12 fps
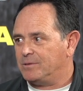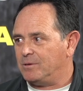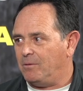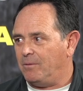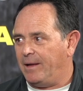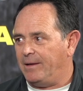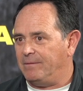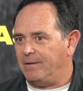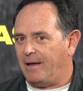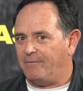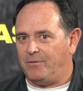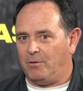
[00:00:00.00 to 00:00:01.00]
So,
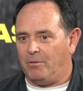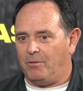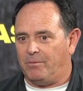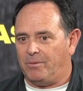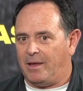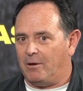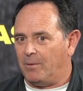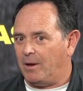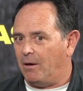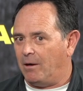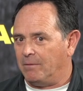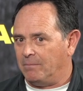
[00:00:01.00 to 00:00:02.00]
and I feel here
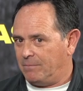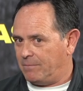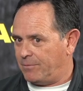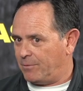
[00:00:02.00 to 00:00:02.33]
we are